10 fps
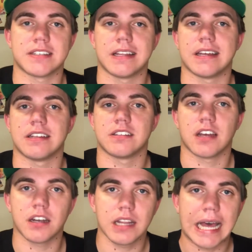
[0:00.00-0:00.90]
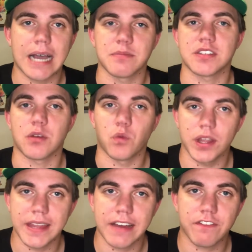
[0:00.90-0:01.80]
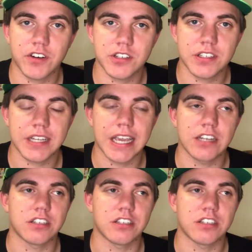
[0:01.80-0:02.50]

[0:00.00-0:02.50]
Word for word: They laid a ton of laps. They won that first stage.